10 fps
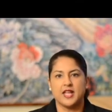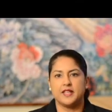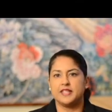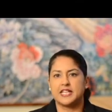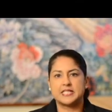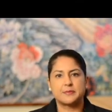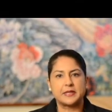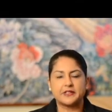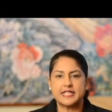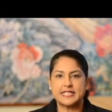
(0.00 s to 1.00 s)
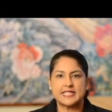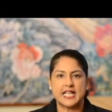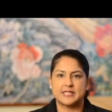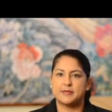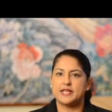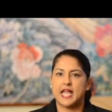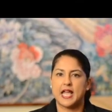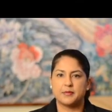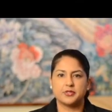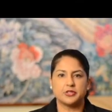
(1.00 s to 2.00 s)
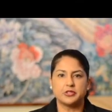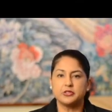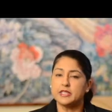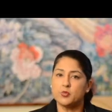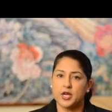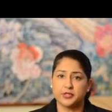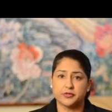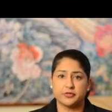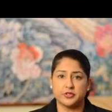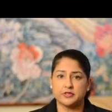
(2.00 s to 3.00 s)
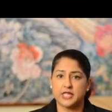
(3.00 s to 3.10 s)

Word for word: The experience has been absolutely wonderful.